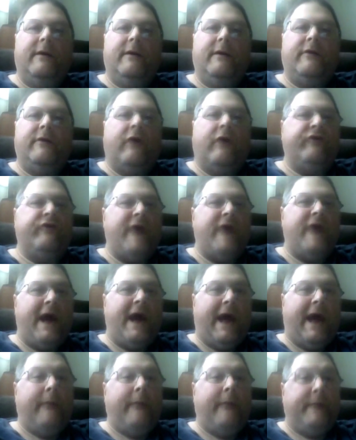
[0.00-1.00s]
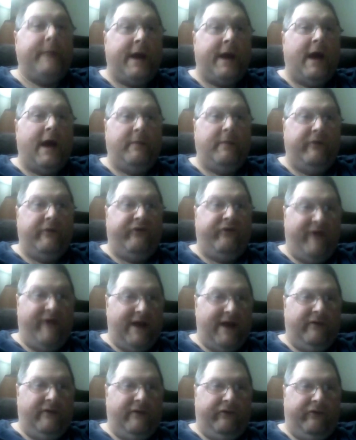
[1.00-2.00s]
does not have the common
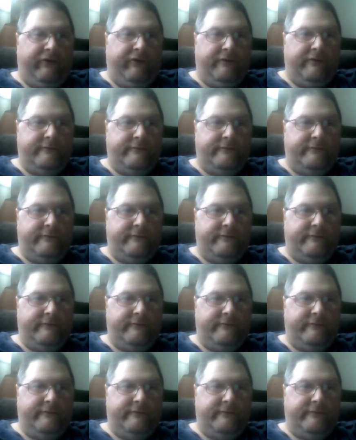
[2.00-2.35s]
sense